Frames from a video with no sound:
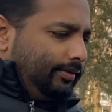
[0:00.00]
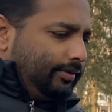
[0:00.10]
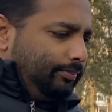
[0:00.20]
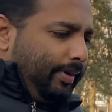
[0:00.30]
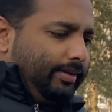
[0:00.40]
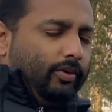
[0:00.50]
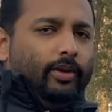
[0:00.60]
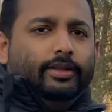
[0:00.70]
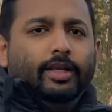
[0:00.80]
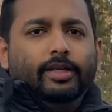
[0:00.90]
but the only
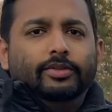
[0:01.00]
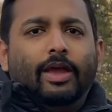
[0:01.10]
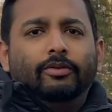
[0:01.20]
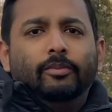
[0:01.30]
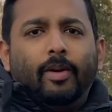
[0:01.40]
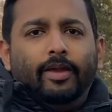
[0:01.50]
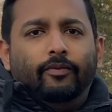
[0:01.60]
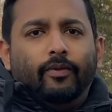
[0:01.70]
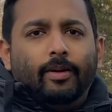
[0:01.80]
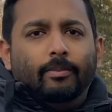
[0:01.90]
thing is you have to buy
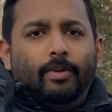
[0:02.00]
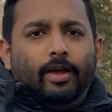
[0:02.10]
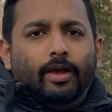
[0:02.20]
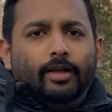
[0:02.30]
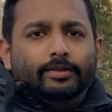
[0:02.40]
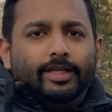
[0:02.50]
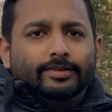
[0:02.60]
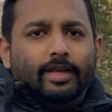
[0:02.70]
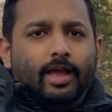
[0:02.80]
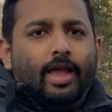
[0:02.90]
from
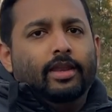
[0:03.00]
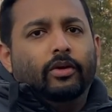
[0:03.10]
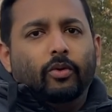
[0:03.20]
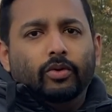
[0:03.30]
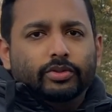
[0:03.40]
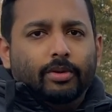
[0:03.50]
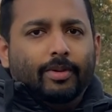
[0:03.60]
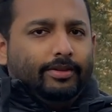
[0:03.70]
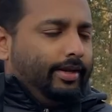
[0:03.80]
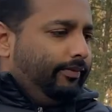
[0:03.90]
Tesla, and it costs you
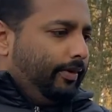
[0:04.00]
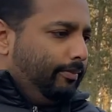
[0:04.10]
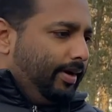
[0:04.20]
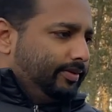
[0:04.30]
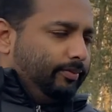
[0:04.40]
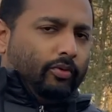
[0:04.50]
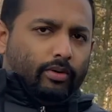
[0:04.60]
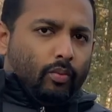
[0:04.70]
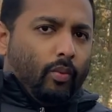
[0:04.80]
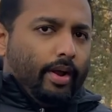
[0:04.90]
about $35 for
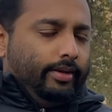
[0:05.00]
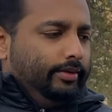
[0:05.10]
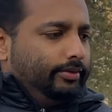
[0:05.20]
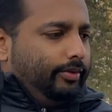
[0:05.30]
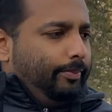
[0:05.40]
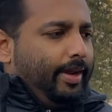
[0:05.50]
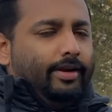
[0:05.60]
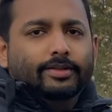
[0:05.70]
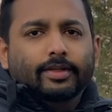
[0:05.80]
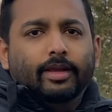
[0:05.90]
one. So a pair
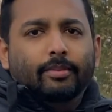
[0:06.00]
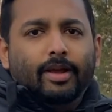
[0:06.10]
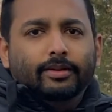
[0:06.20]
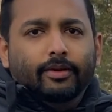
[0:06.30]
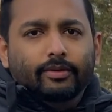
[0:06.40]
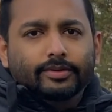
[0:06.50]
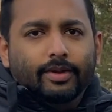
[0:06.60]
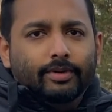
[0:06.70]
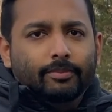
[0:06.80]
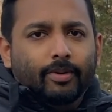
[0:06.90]
is like about
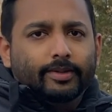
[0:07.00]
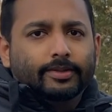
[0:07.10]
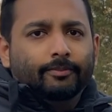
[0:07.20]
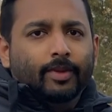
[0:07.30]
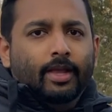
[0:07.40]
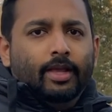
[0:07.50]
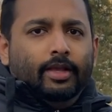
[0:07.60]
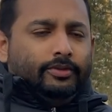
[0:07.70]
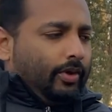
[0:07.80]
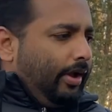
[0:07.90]
$70 bucks.
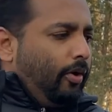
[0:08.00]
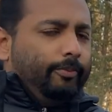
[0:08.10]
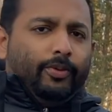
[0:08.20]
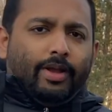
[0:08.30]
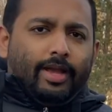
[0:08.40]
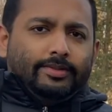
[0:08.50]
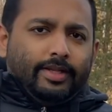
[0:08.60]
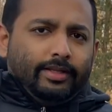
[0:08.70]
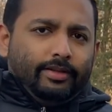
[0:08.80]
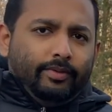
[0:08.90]
So I hope you guys
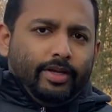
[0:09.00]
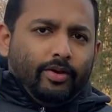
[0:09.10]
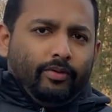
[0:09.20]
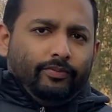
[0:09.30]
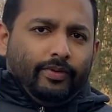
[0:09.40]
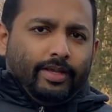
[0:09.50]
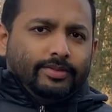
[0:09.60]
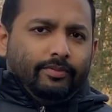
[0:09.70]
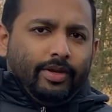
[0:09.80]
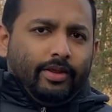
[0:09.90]
like the video. If you like
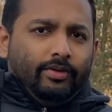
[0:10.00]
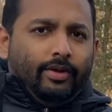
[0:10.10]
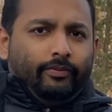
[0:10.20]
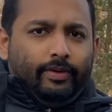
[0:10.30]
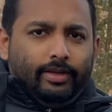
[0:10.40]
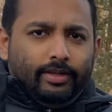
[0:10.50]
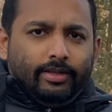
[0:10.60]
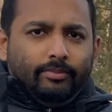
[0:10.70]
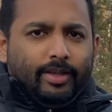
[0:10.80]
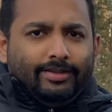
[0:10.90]
the video, definitely
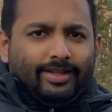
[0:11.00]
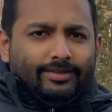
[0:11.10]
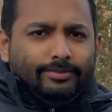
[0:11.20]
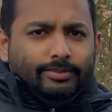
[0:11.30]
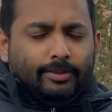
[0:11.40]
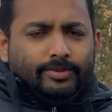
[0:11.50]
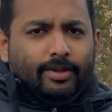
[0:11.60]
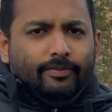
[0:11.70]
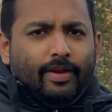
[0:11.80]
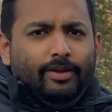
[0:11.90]
give me a thumbs
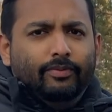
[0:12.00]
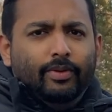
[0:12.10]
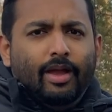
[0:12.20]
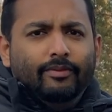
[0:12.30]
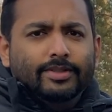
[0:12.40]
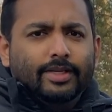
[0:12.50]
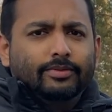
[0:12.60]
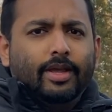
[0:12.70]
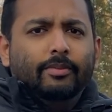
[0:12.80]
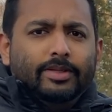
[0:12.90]
up, and if you haven't
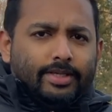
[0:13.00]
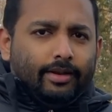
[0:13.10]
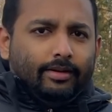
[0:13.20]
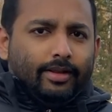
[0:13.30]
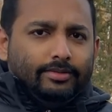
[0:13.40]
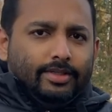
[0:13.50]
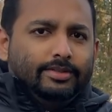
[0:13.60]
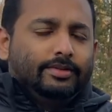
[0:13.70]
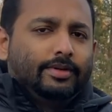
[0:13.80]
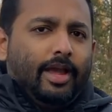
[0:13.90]
subscribed my channel, consider
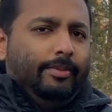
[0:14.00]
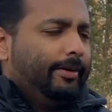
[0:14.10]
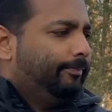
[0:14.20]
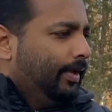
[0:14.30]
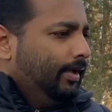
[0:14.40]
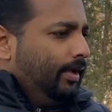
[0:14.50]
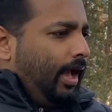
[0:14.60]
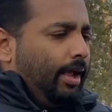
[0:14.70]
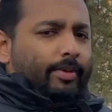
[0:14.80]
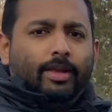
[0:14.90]
subscribing.
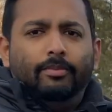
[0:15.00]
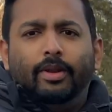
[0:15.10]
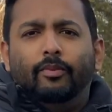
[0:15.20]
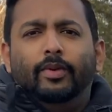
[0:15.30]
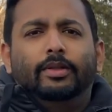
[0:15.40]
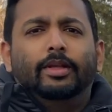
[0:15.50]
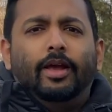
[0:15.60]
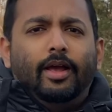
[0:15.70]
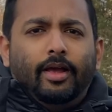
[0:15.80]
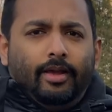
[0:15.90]
I'll be coming up with
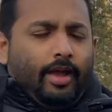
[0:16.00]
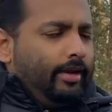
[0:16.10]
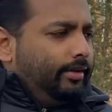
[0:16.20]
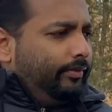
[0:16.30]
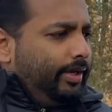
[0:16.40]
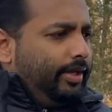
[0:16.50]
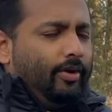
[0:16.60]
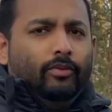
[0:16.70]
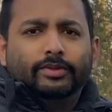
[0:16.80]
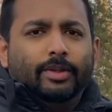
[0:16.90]
another
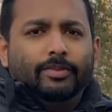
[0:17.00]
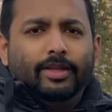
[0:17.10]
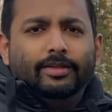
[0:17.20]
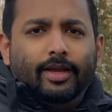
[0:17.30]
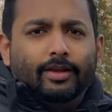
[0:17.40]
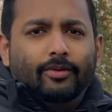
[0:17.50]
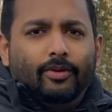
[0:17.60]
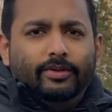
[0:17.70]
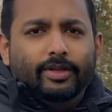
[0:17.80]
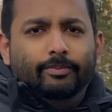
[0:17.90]
video, something tech or
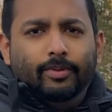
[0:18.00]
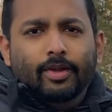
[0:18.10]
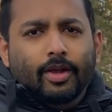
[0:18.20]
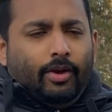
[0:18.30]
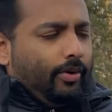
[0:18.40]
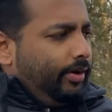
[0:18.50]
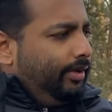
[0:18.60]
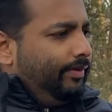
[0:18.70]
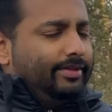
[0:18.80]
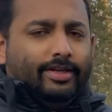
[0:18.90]
tip or
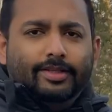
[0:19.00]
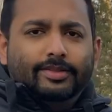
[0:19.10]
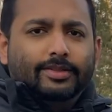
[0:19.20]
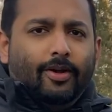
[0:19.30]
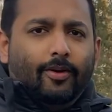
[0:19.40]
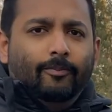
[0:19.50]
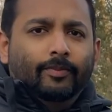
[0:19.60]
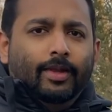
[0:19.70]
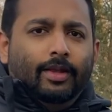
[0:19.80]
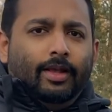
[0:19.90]
even tricks. So
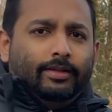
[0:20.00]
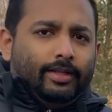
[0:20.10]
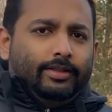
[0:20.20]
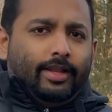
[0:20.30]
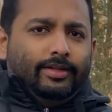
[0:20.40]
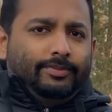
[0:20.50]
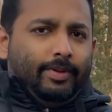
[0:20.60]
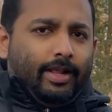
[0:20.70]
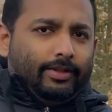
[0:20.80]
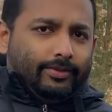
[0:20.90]
till then, it's me
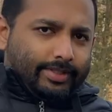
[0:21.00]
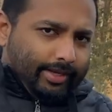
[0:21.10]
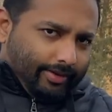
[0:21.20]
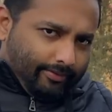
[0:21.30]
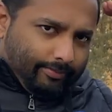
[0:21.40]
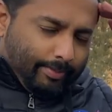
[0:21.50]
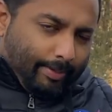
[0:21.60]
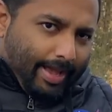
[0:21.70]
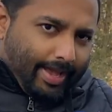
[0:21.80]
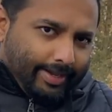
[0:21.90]
Aldo signing off. Bye
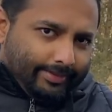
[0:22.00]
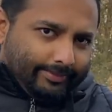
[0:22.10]
bye.